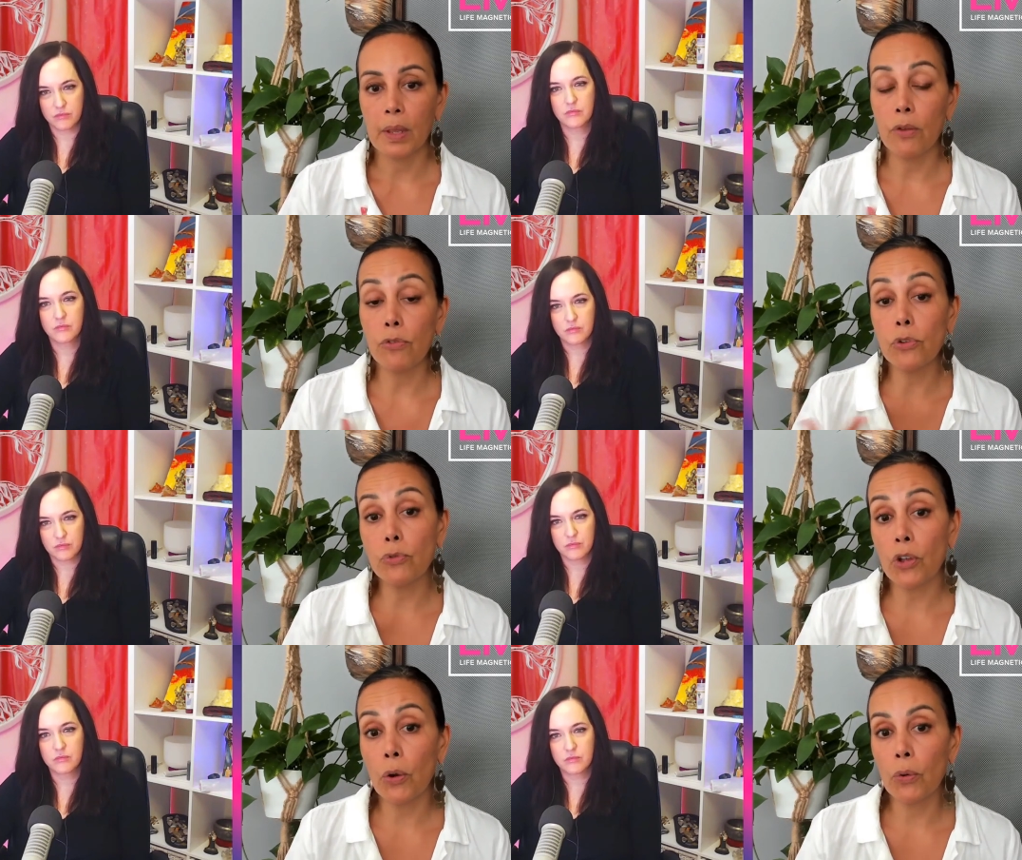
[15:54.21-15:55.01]
Speaker 1: If you
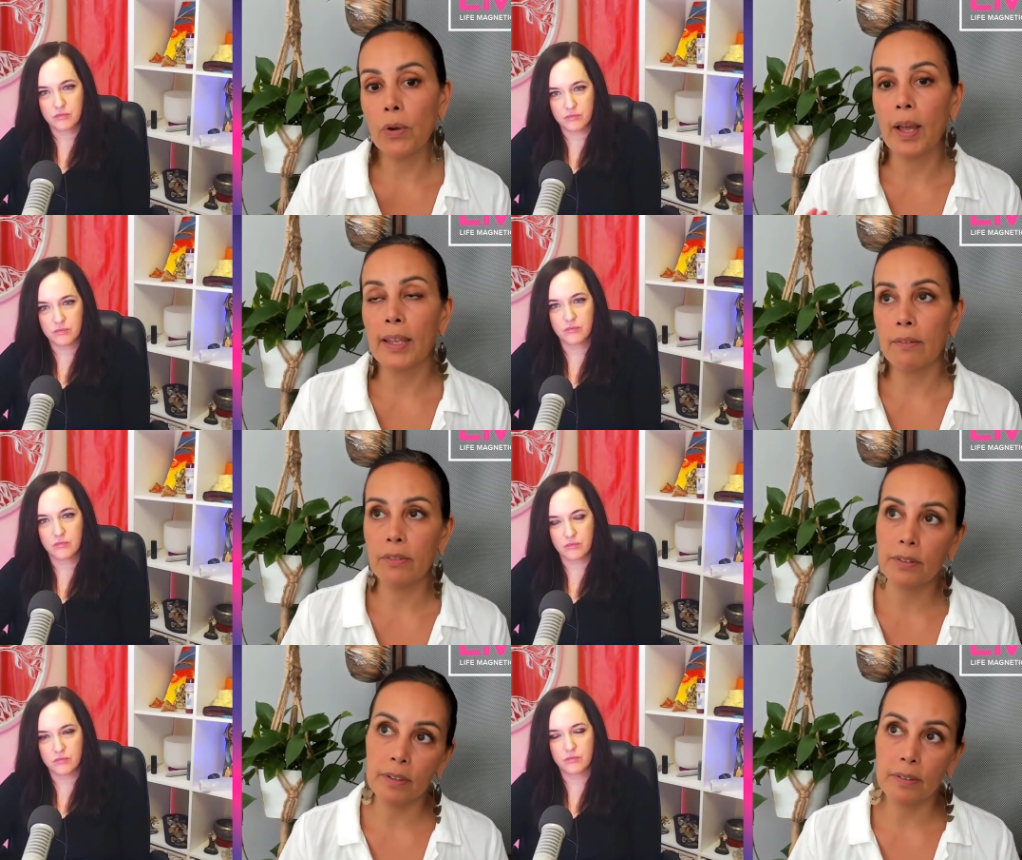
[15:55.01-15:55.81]
don't, I gave
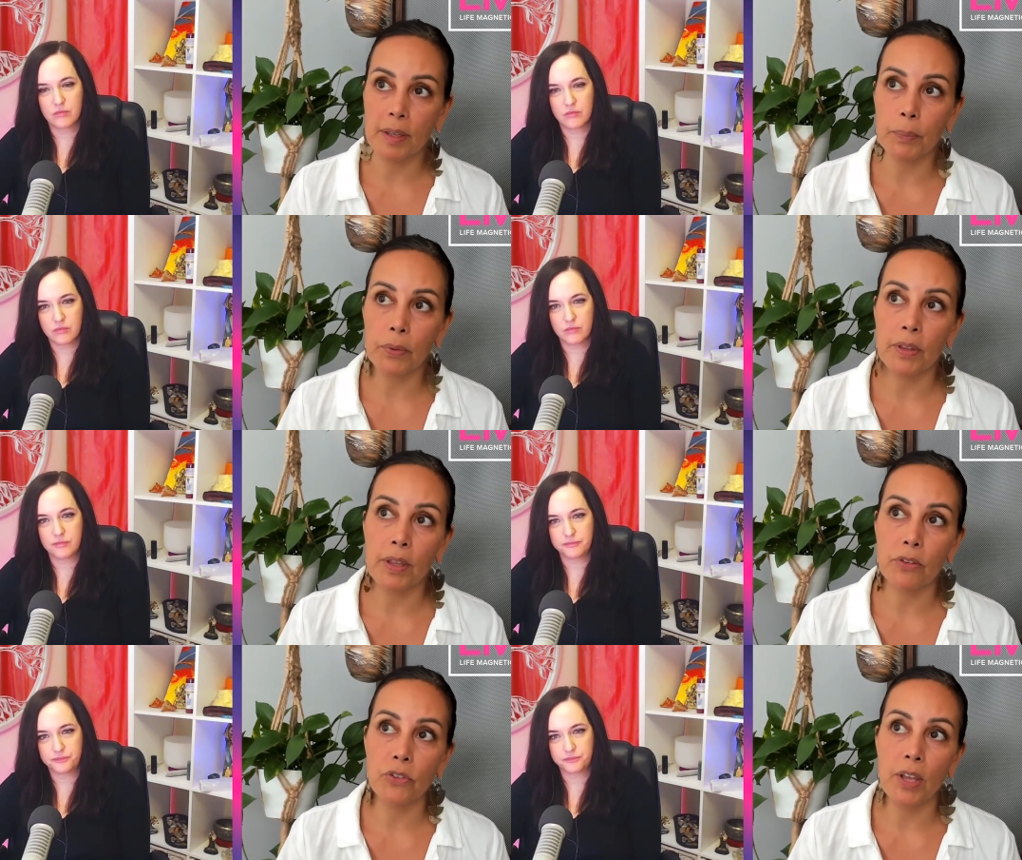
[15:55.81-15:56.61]
this example the
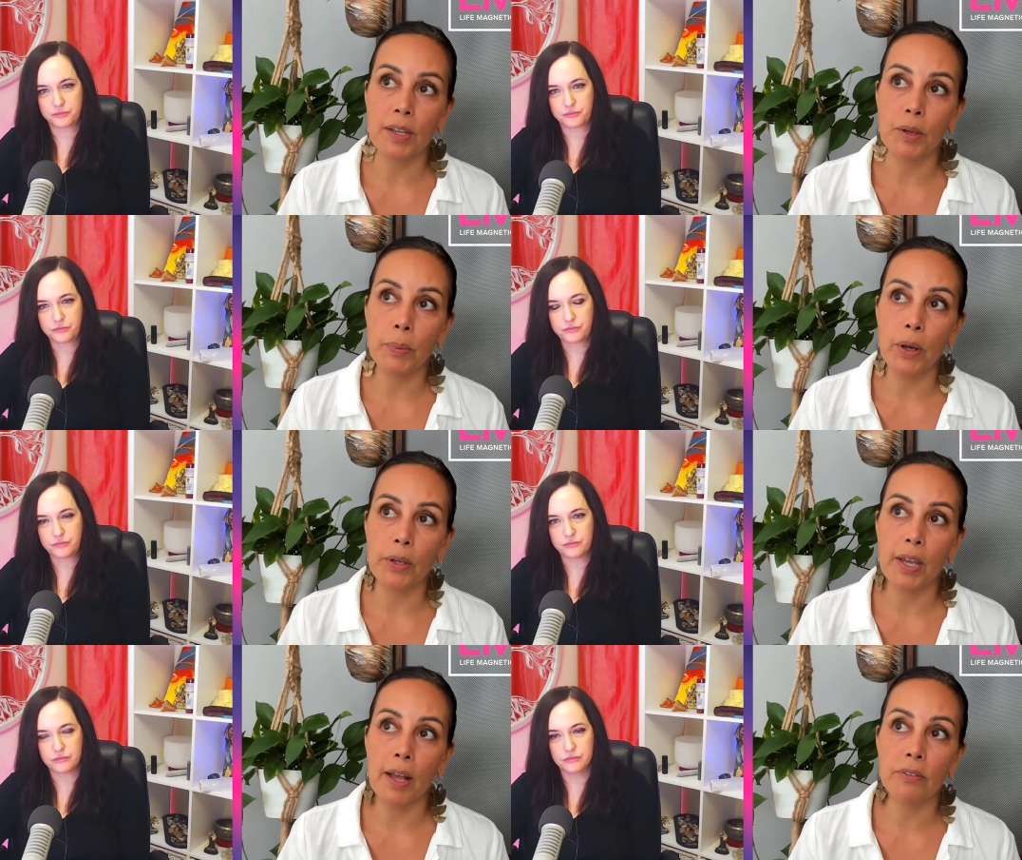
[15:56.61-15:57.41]
other day on a
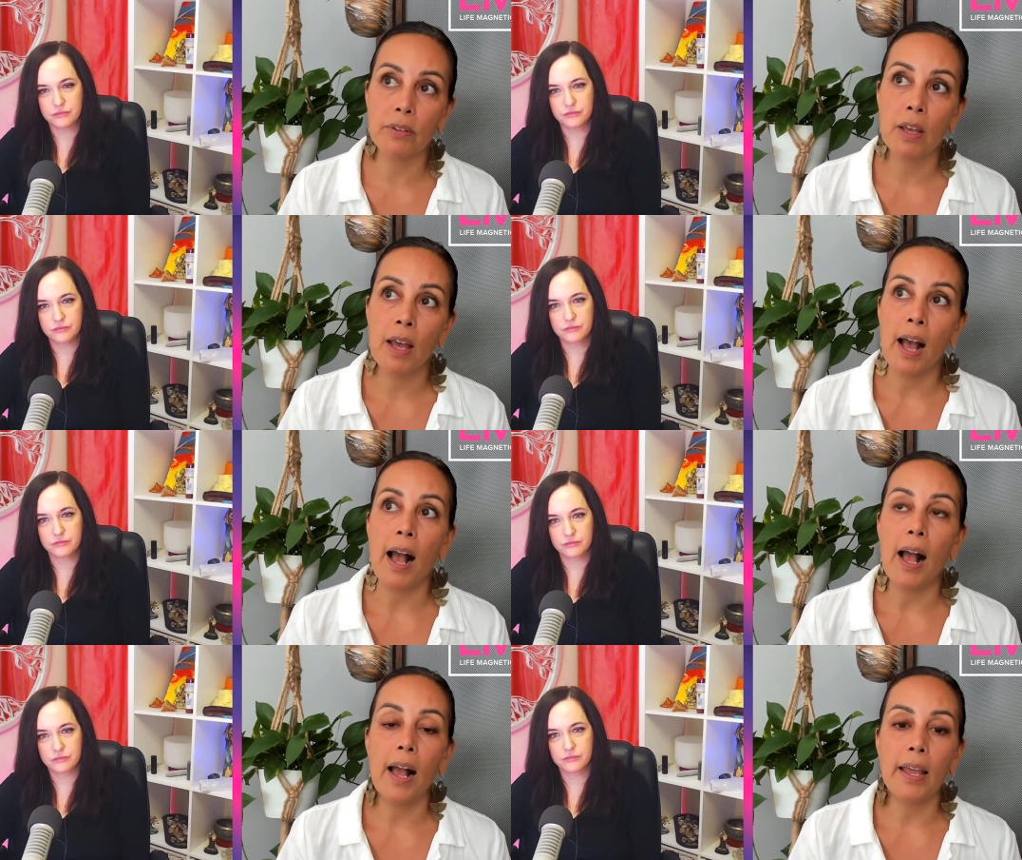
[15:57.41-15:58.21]
podcast.
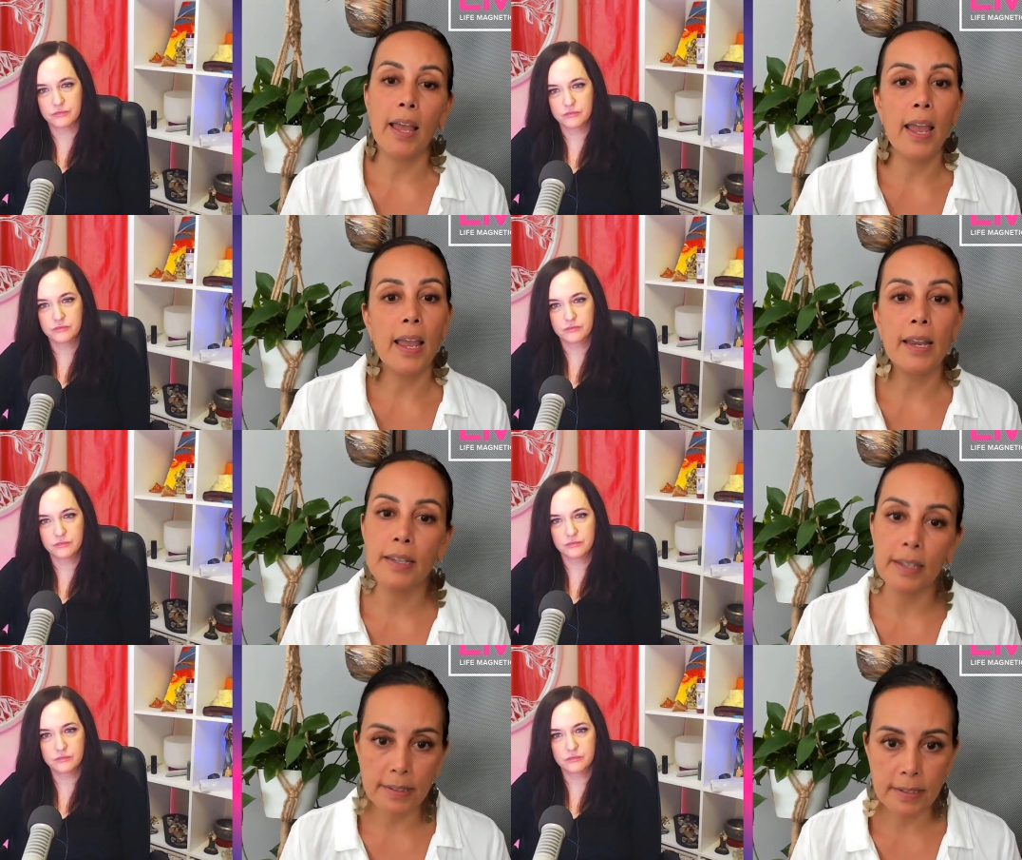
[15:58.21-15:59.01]
I
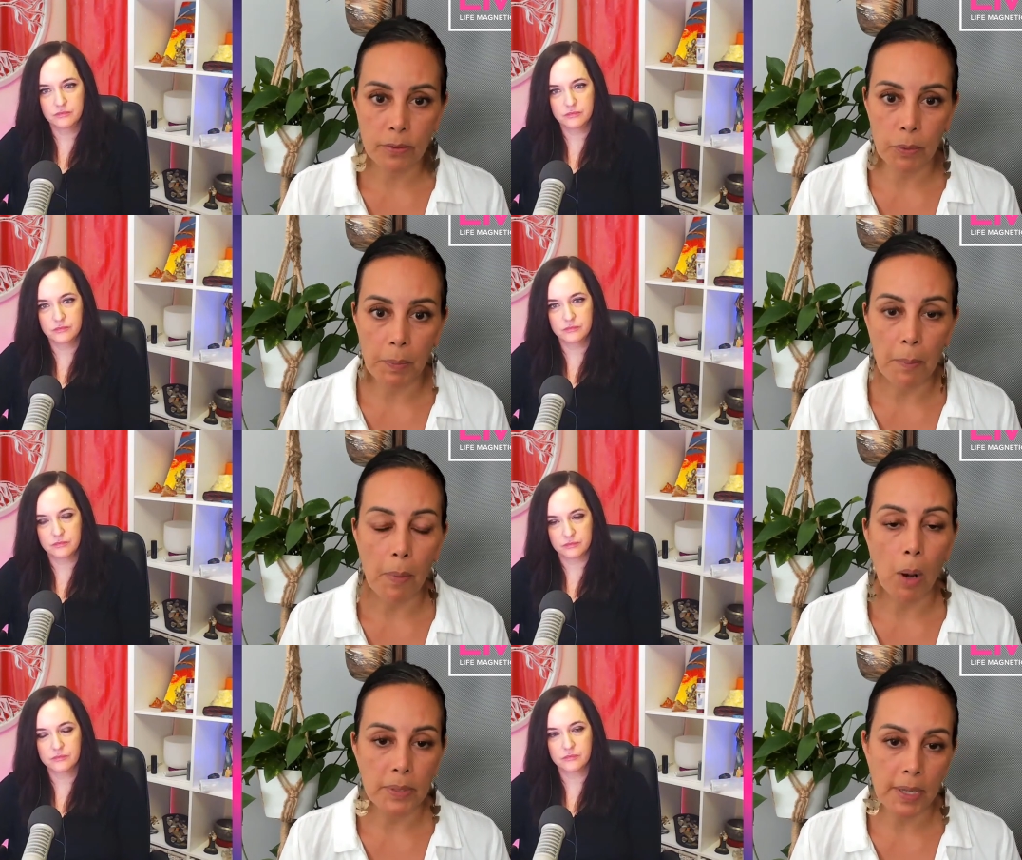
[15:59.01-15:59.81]
hate it when my
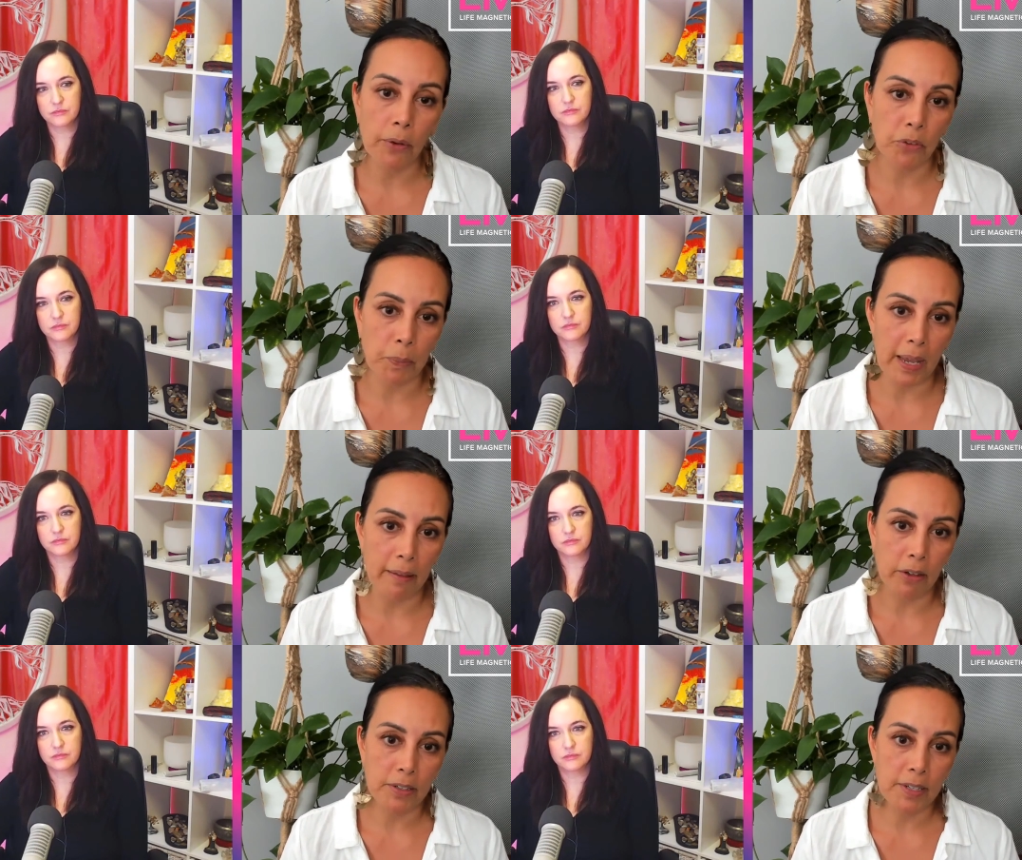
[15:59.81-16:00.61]
mom tells me
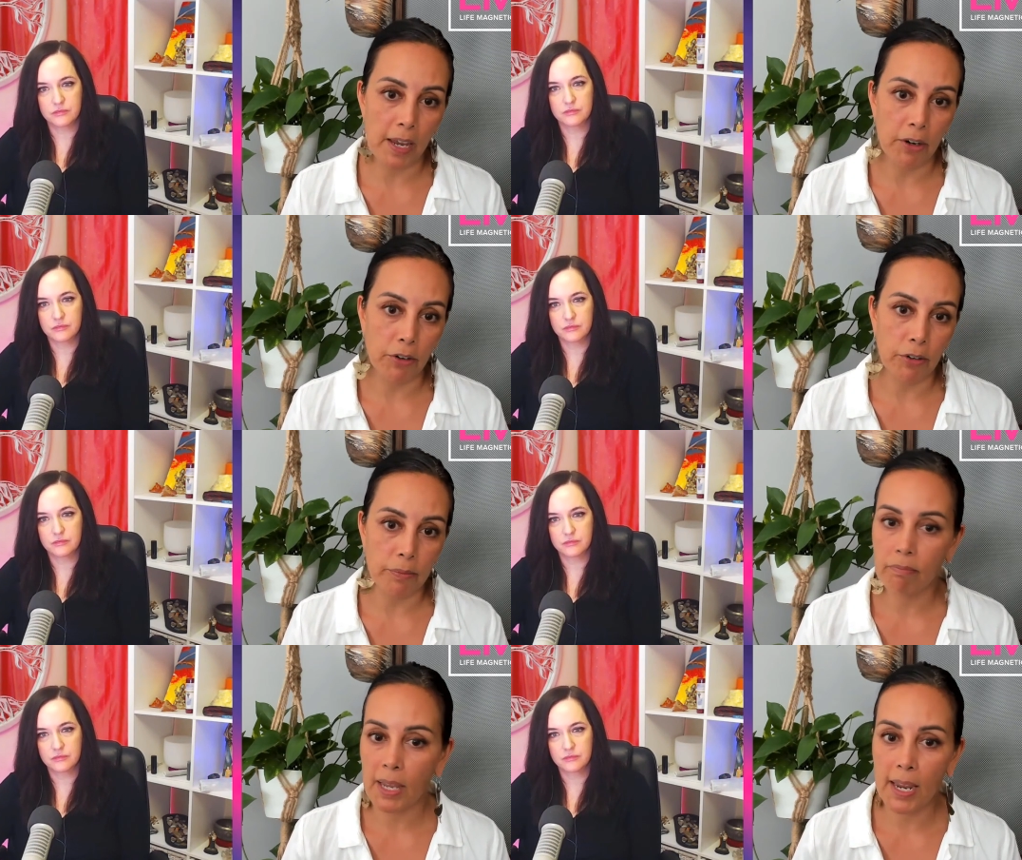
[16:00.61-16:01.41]
I look tired.
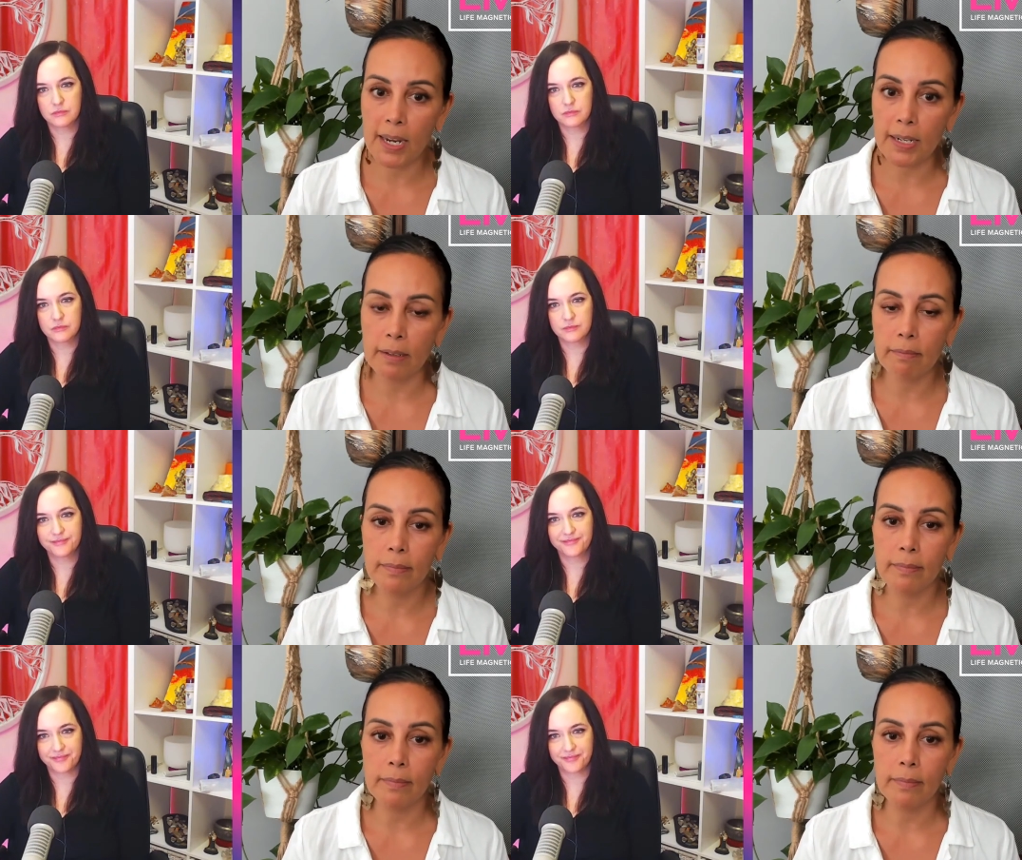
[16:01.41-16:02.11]
I hate it